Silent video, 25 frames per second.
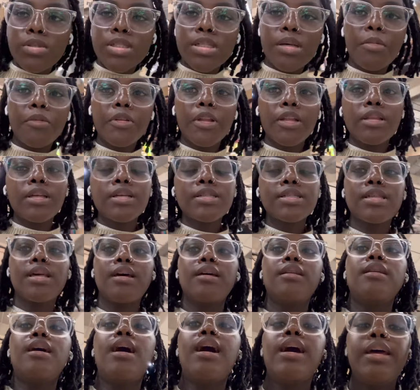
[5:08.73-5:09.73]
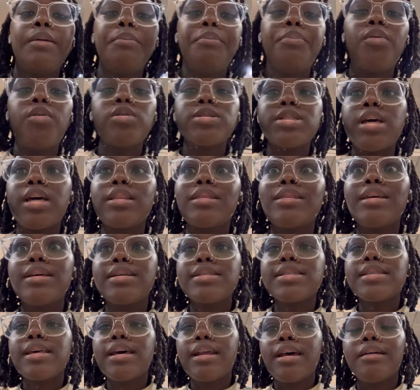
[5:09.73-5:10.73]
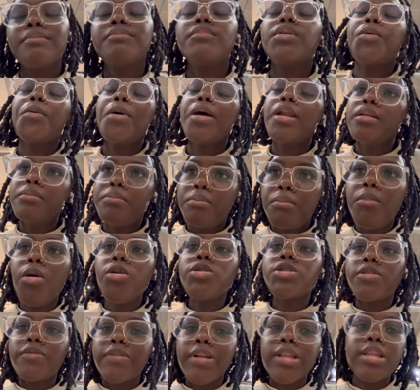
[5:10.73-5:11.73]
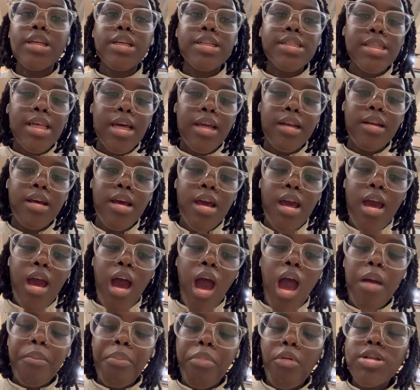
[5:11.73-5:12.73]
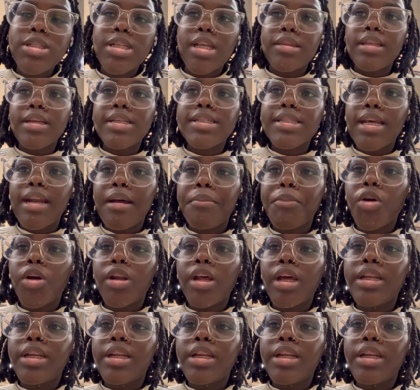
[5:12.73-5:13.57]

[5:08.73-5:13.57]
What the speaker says: some of the things that I bought are things that most of the things that I bought are things that I'm gonna